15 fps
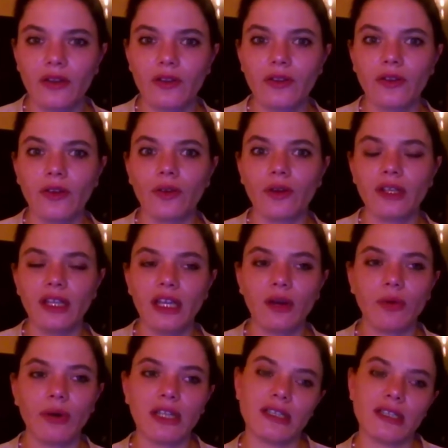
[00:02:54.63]
So
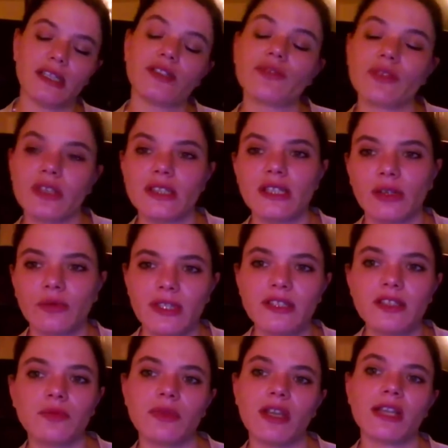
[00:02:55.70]
here, what is interesting
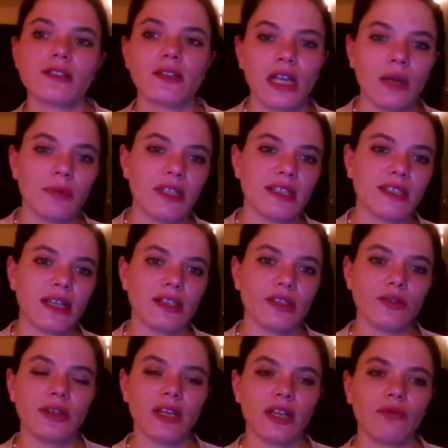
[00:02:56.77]
with the MixerLab is
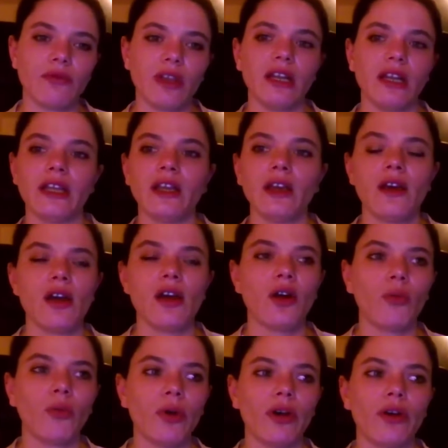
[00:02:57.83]
that you can really
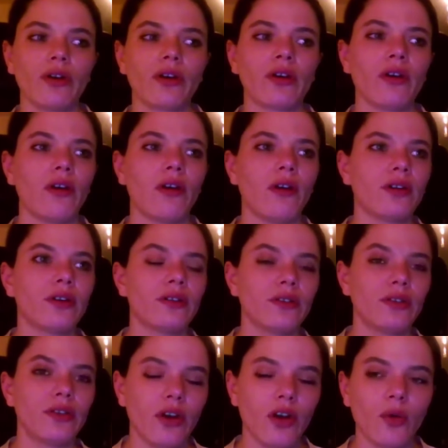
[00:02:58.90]
work on
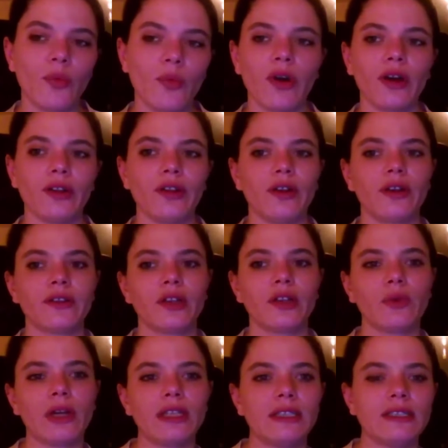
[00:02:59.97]
your product
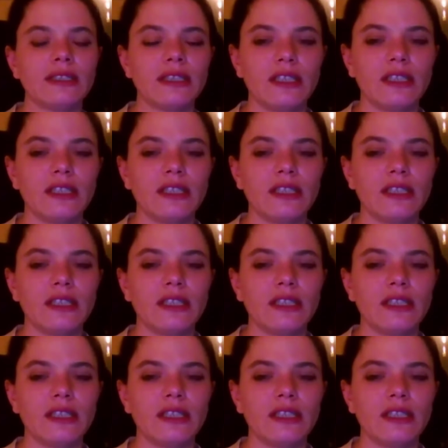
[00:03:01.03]
and what is